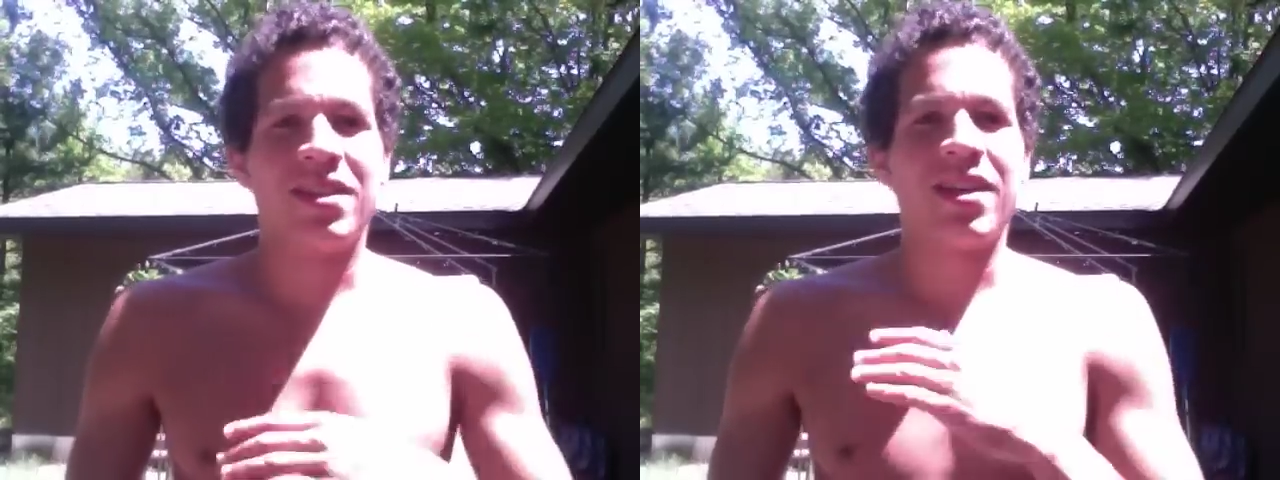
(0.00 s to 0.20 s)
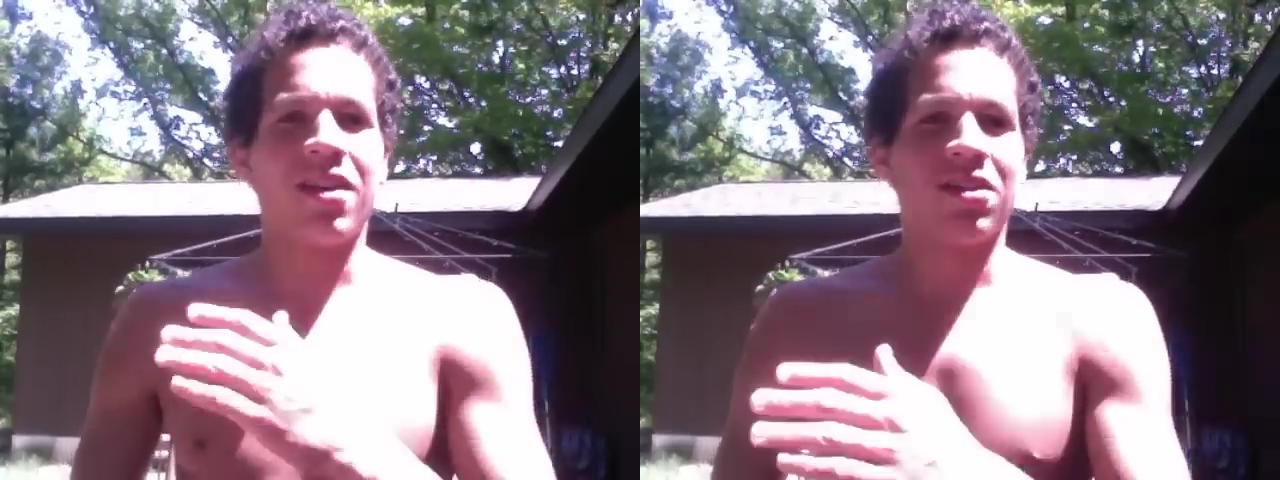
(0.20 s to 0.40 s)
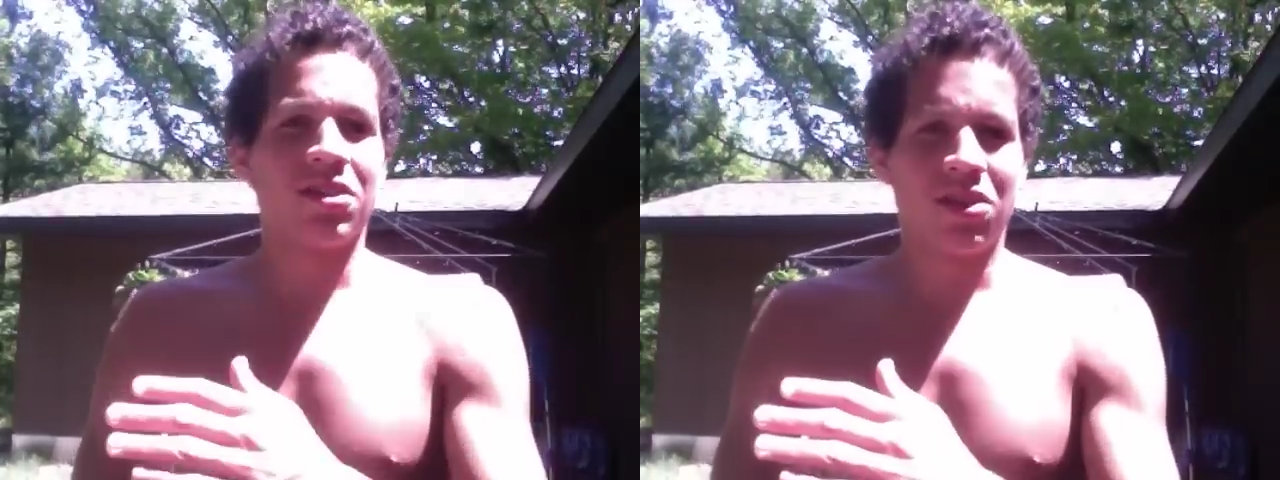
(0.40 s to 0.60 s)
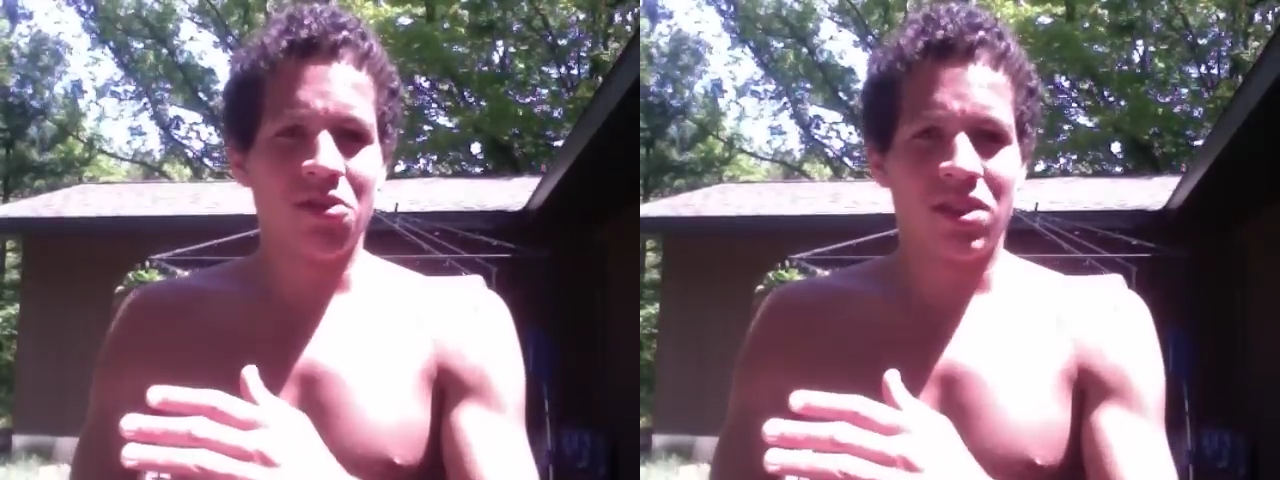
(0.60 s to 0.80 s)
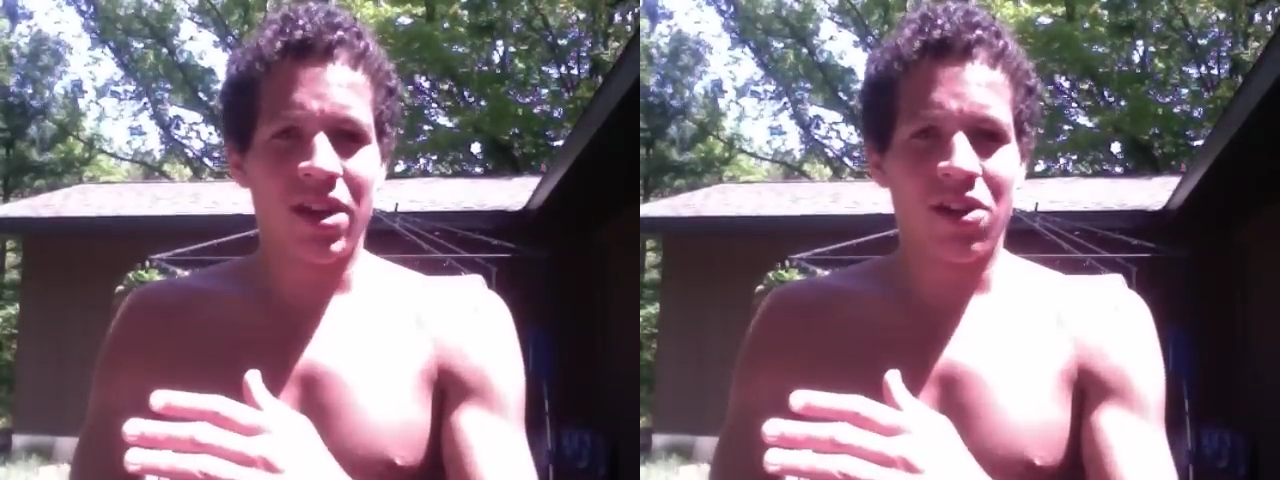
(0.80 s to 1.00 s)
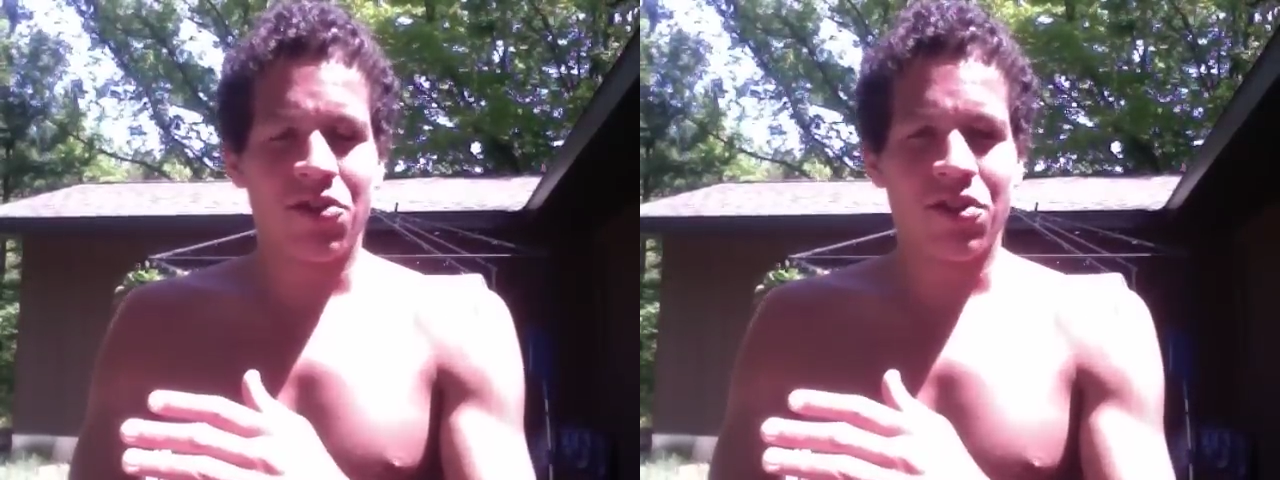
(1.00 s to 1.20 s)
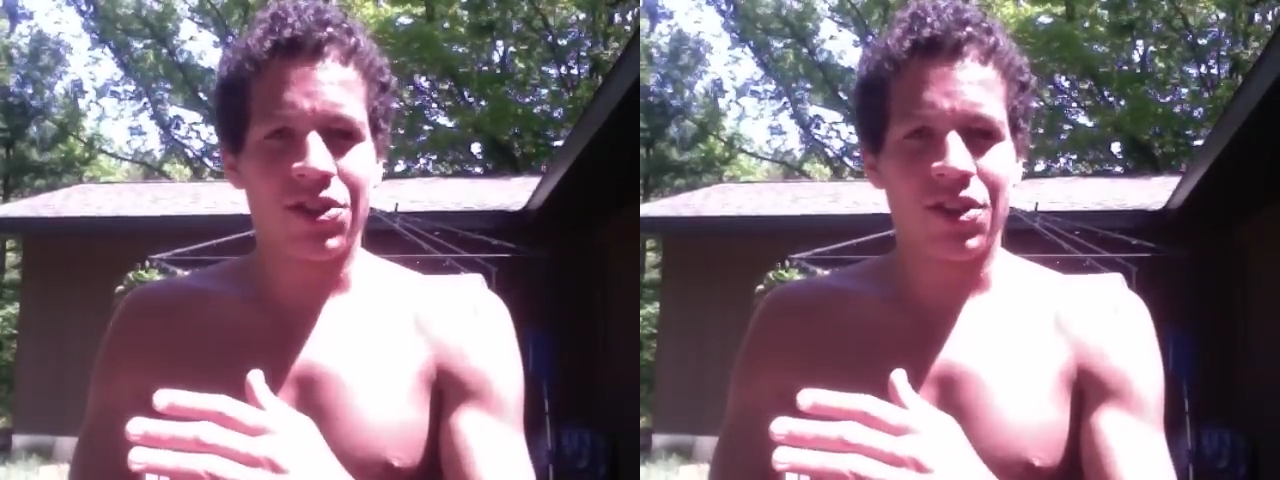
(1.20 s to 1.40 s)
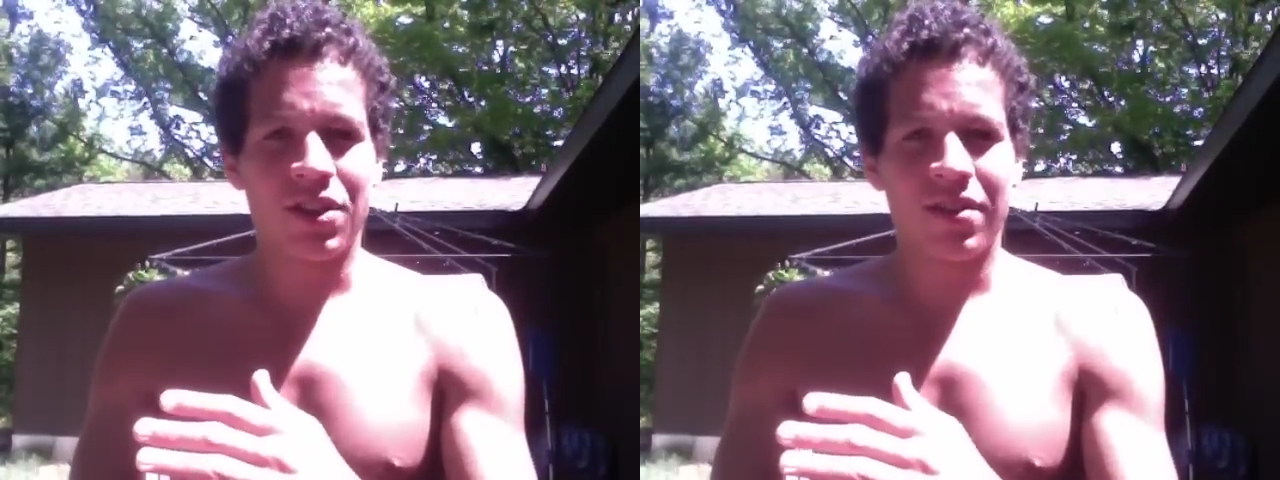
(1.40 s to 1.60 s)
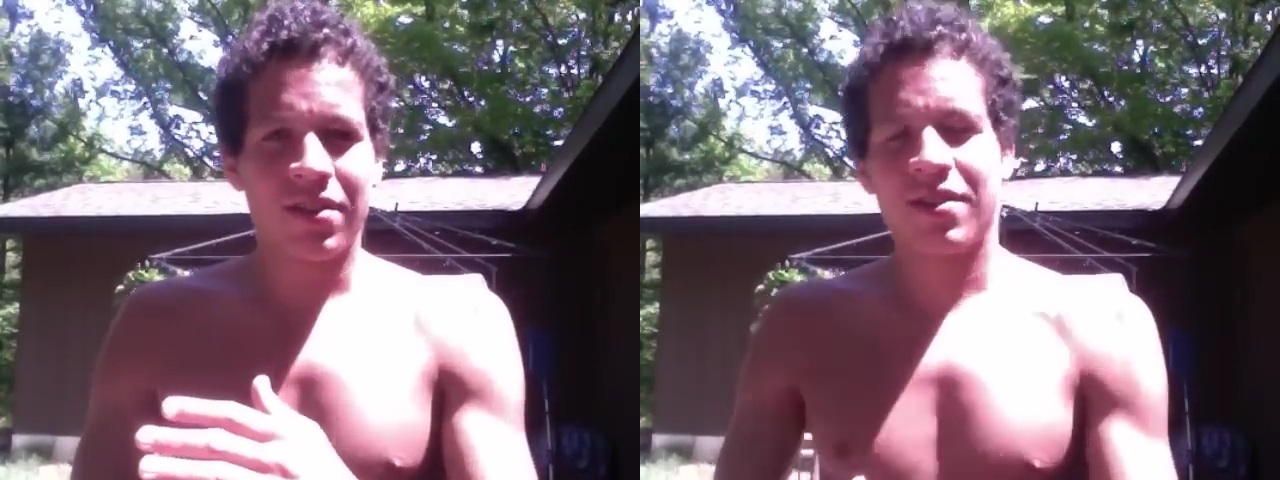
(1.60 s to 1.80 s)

cells lose their nutrition,